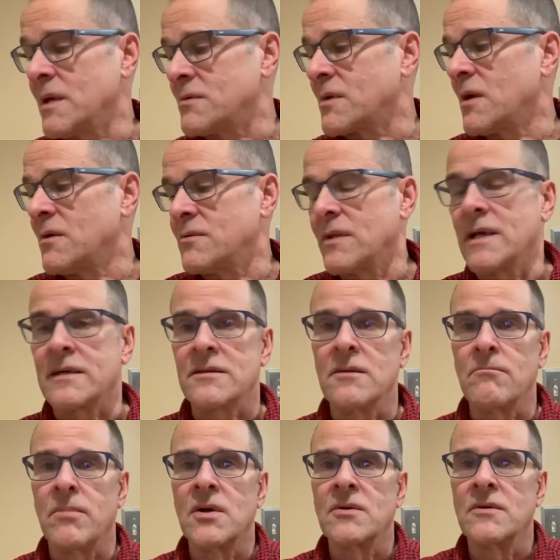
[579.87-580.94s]
call it like the
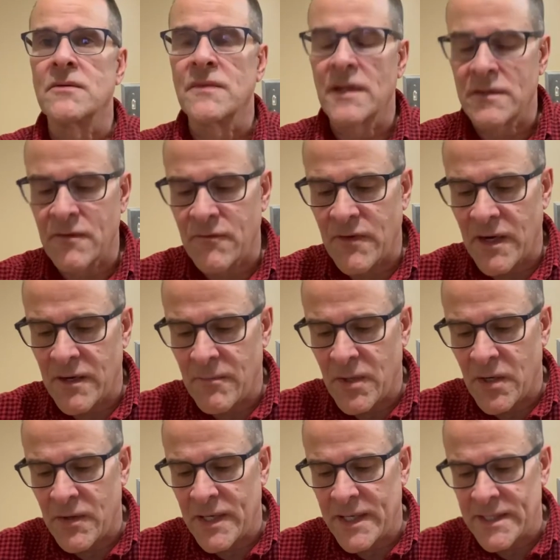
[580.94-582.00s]
burn that the
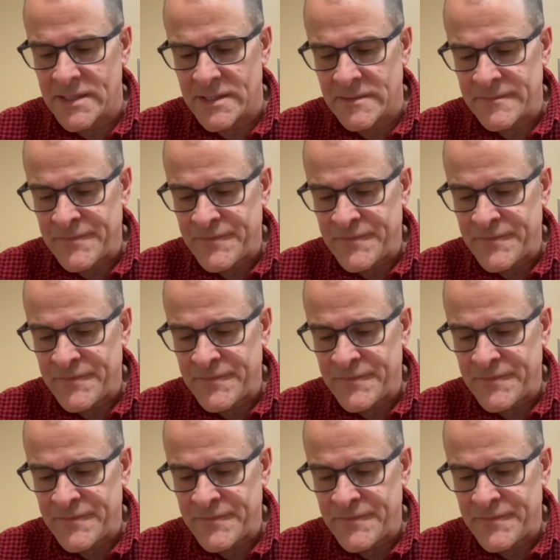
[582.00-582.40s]
Fireball has.